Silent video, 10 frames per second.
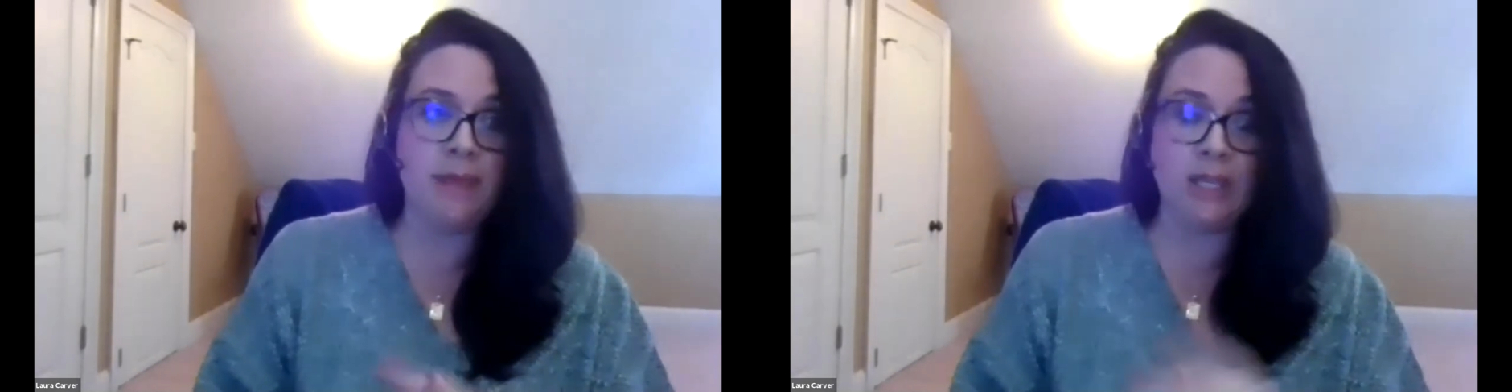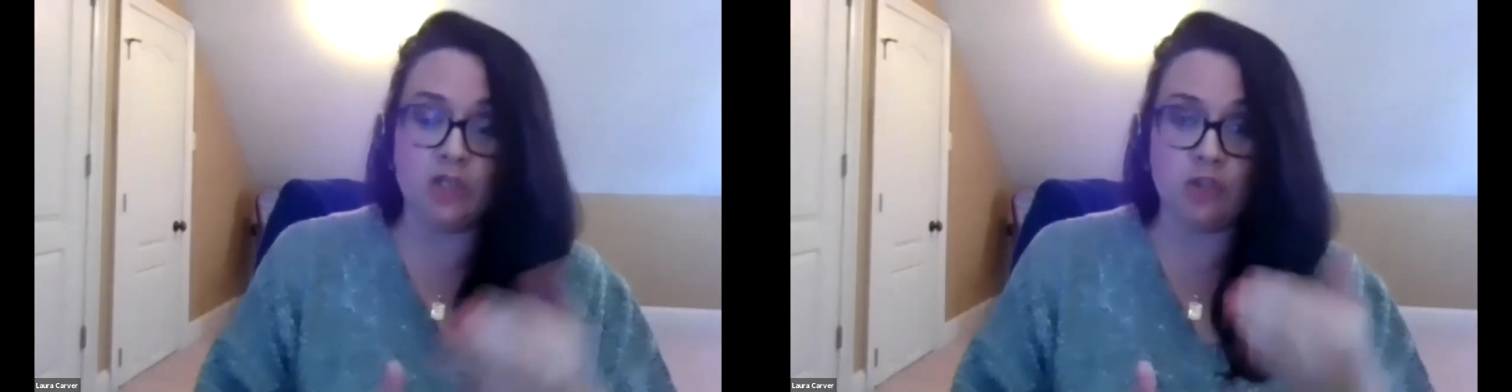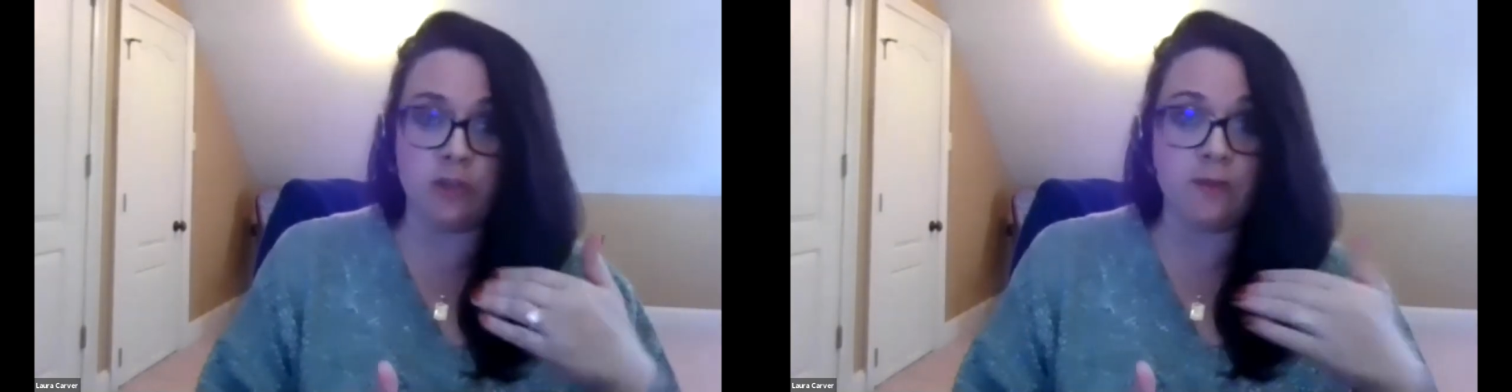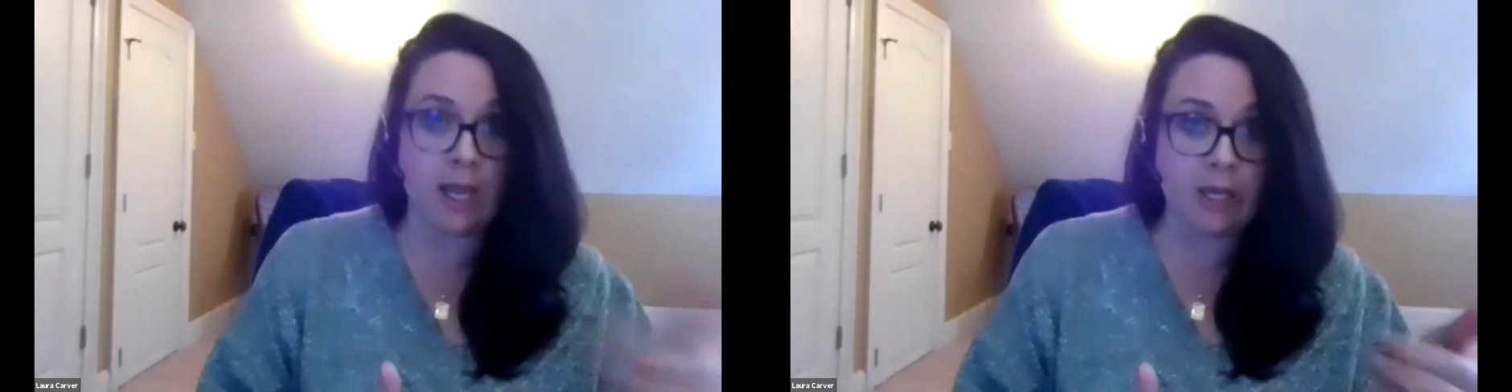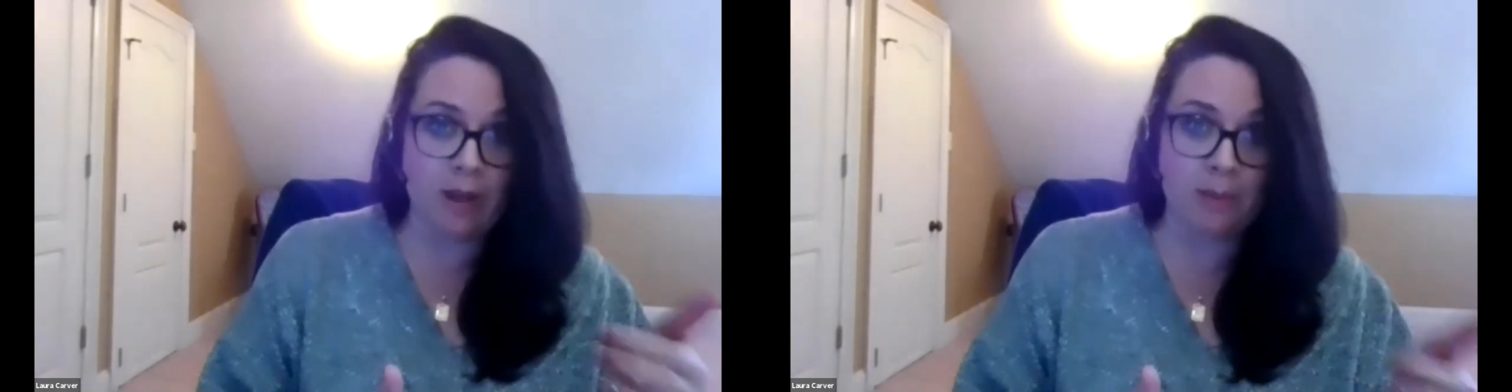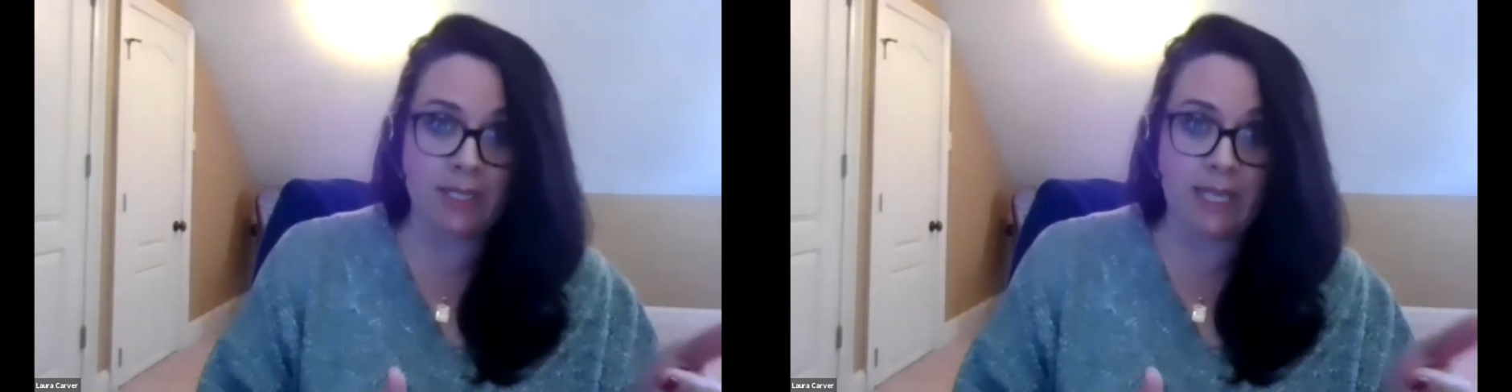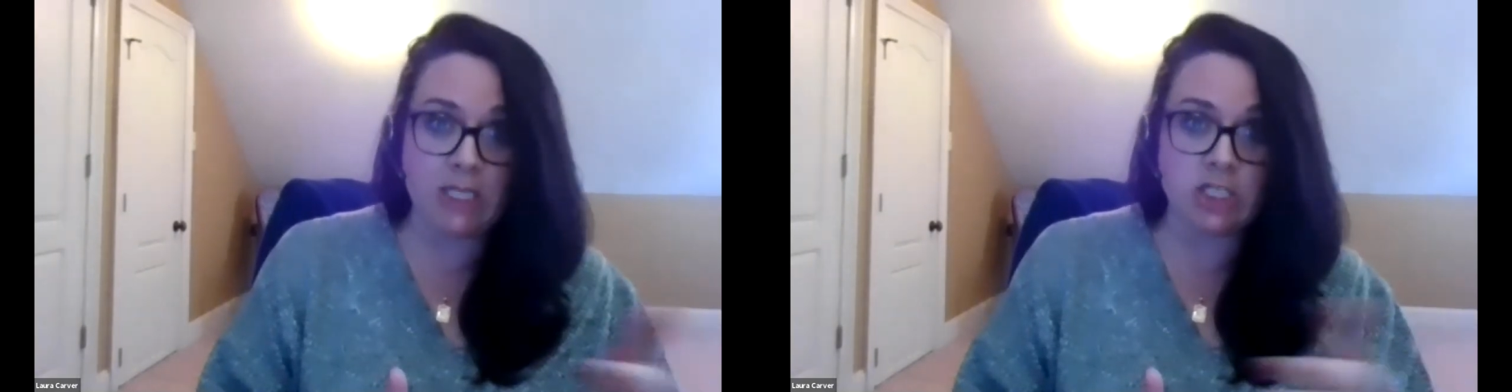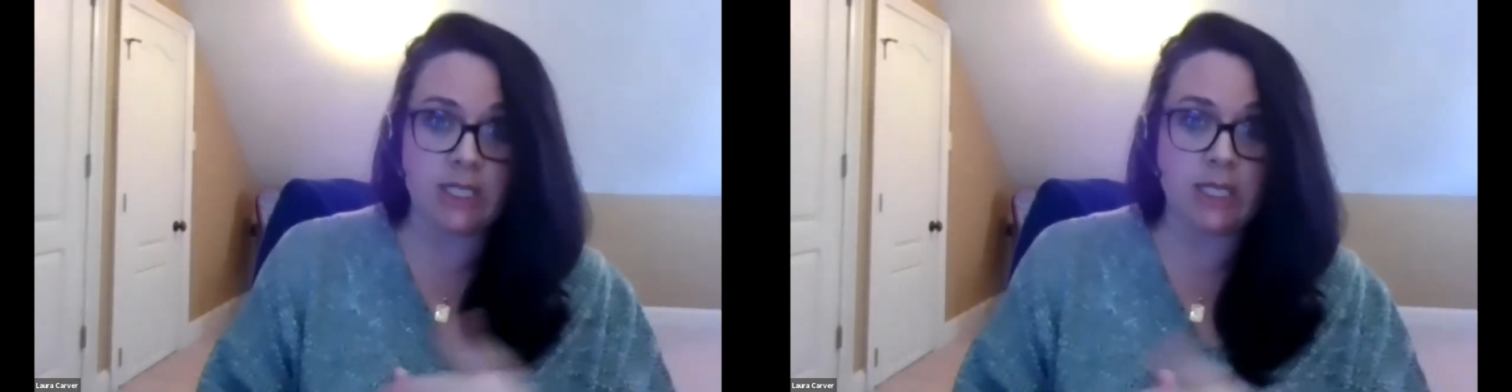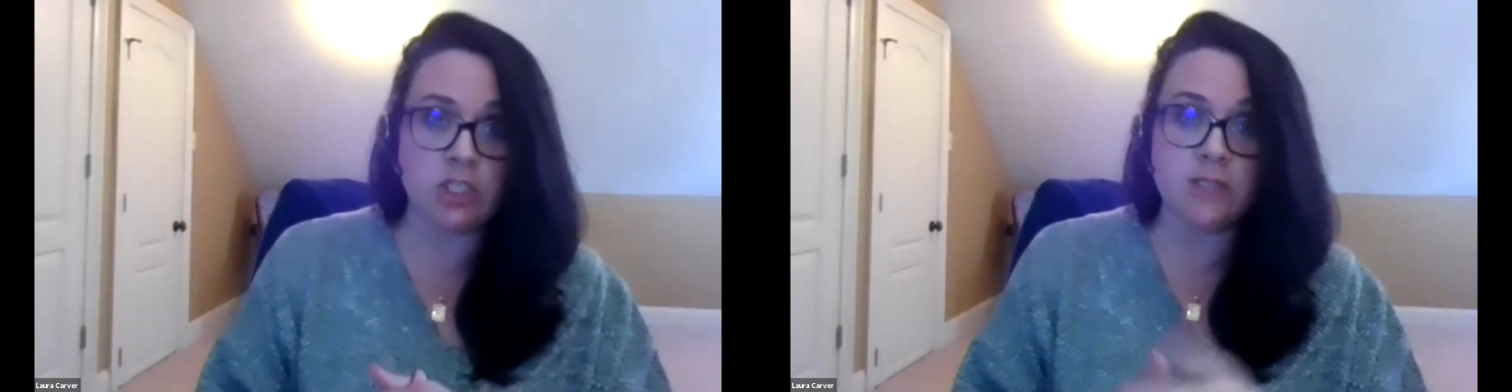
making sure that you've got your application in.